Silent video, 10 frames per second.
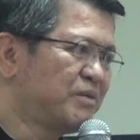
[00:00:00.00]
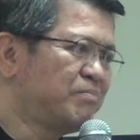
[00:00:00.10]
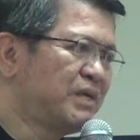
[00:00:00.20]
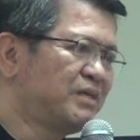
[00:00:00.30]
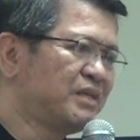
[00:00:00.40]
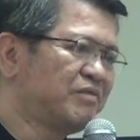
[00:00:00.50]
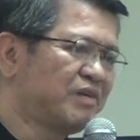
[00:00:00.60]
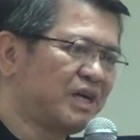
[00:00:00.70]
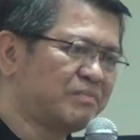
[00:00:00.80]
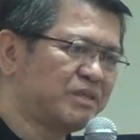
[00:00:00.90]
why men
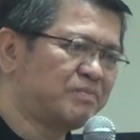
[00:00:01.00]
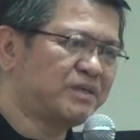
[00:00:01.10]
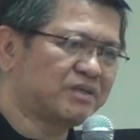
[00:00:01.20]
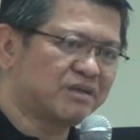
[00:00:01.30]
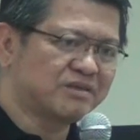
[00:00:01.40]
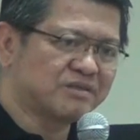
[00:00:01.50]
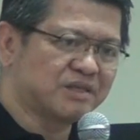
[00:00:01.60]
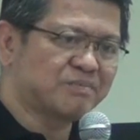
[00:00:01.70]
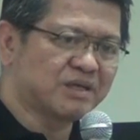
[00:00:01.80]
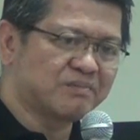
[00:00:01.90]
give up is because they
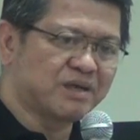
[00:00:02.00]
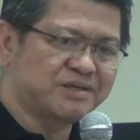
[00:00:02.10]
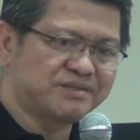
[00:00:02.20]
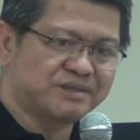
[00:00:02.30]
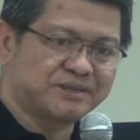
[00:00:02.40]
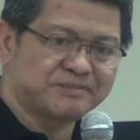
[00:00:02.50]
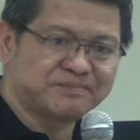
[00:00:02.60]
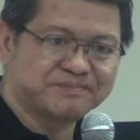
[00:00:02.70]
have become lazy.